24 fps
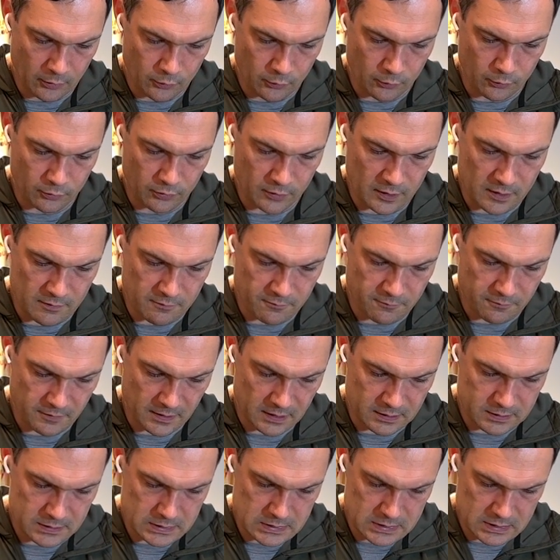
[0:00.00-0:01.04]
the
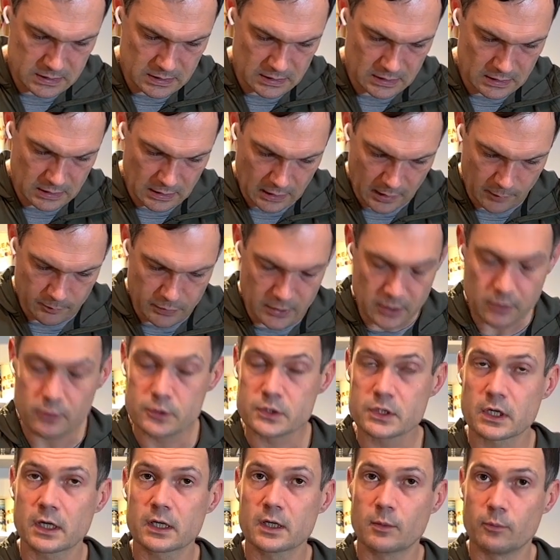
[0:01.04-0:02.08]
vent appears
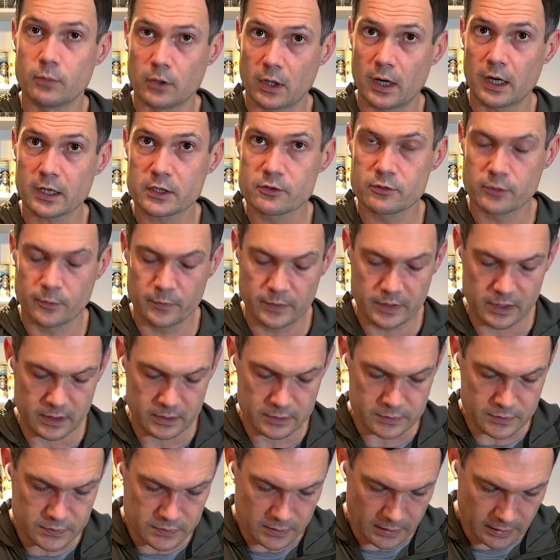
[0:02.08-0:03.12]
kind of blocked from the
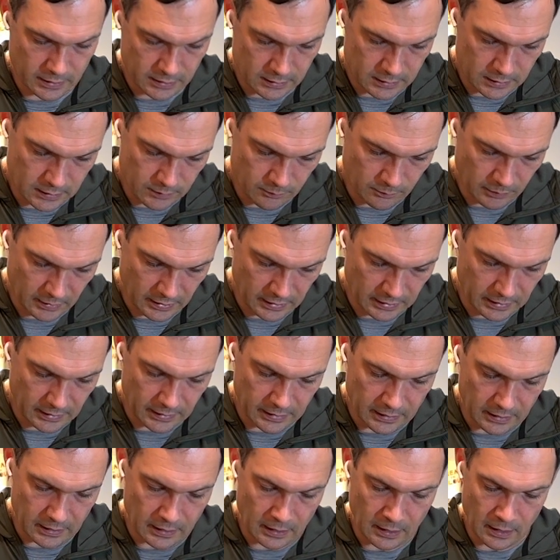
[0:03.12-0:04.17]
inside
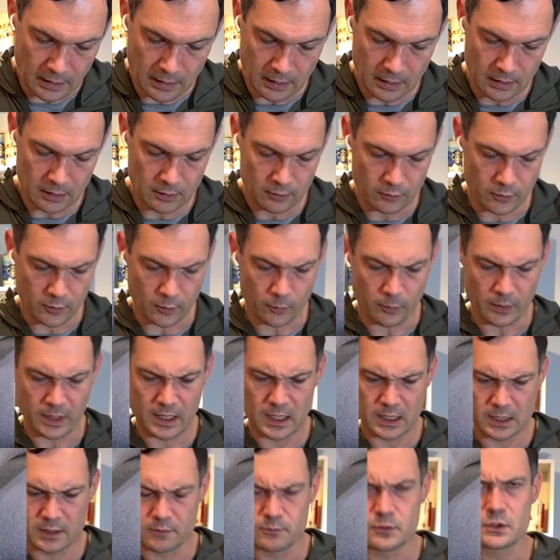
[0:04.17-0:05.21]
by the
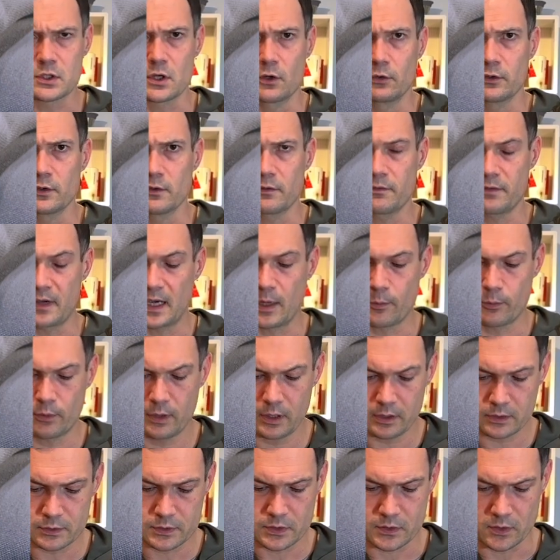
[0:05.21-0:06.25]
way they've sewn the
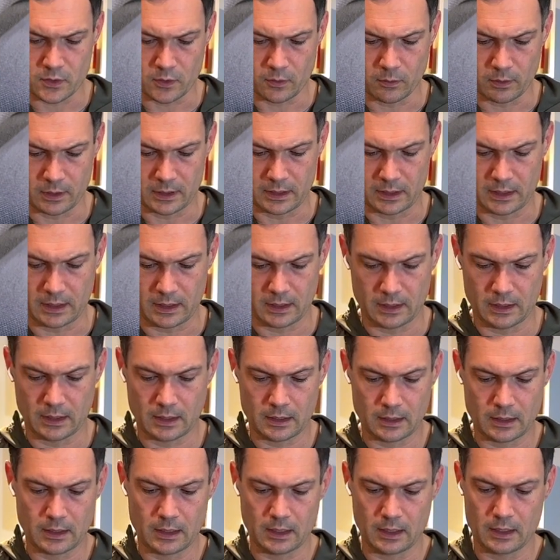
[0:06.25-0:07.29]
fabric. So
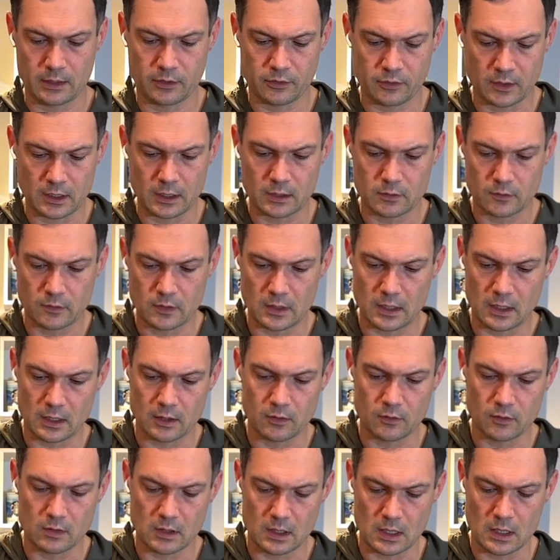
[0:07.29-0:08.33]
I think
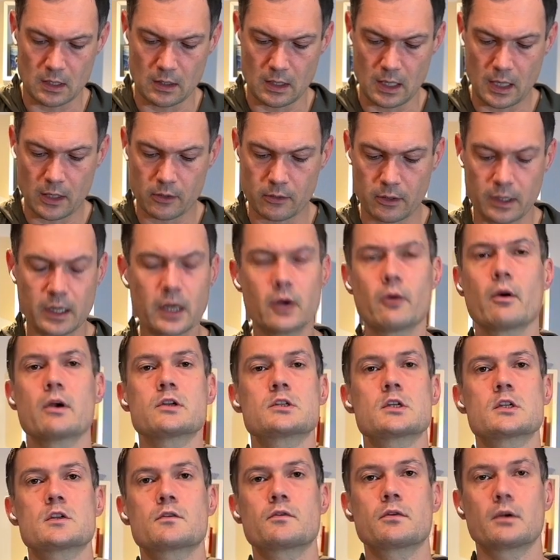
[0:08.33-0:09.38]
the air
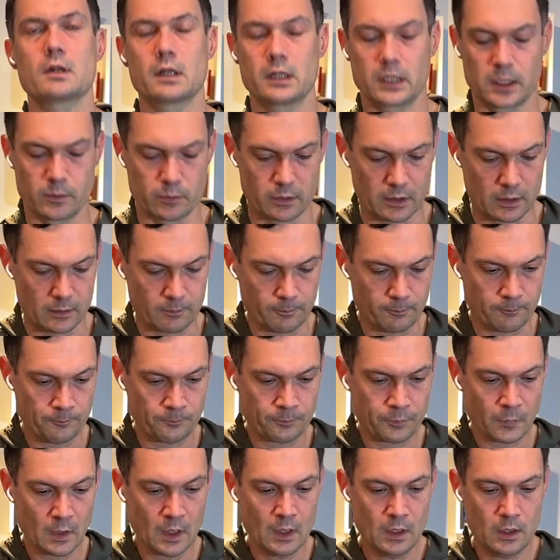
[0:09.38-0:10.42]
ingress is fairly limited.
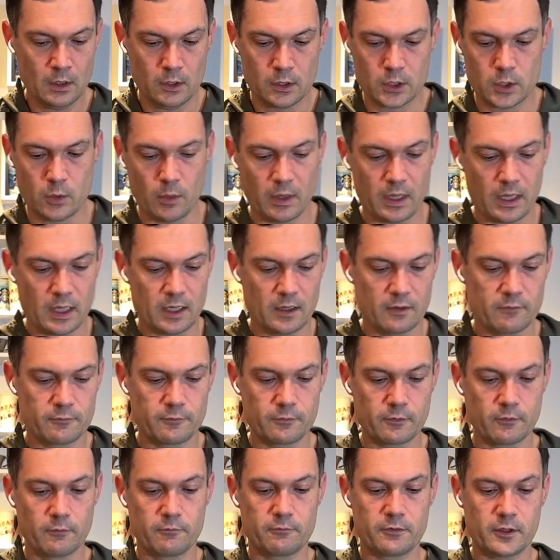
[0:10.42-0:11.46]
You have
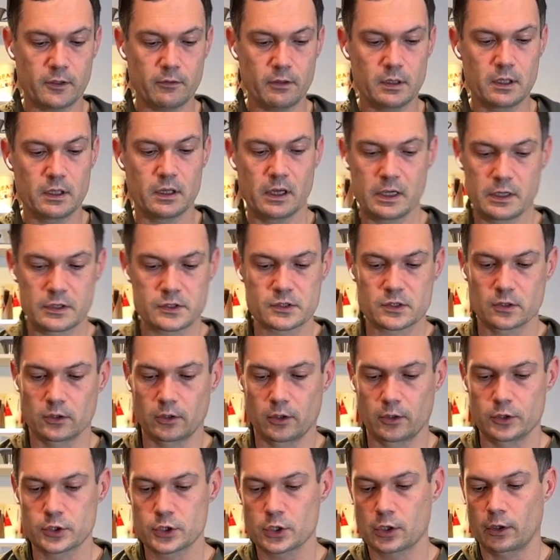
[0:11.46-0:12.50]
very nice
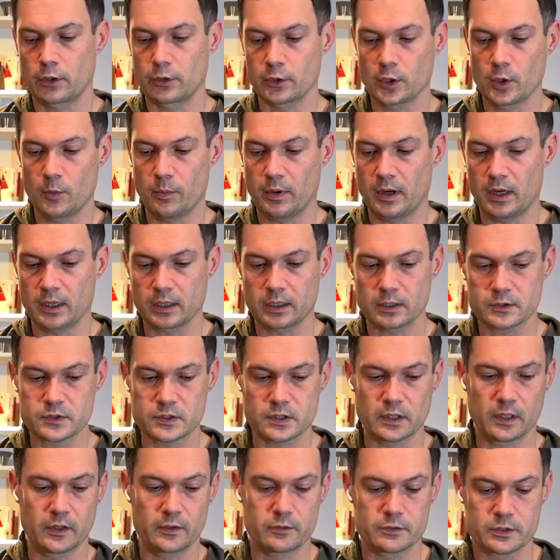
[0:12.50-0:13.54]
large cargo pockets
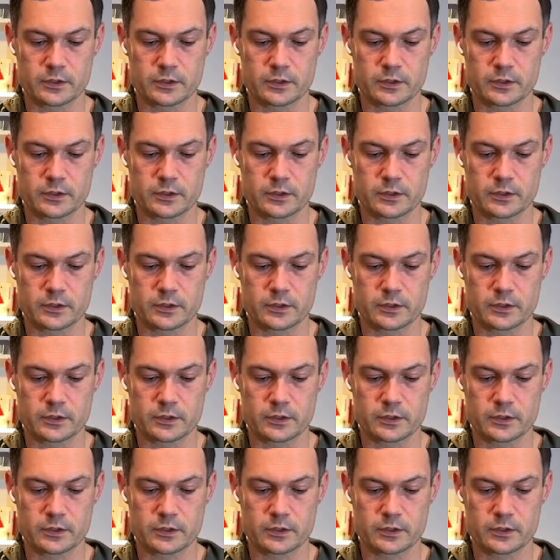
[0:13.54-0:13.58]
on either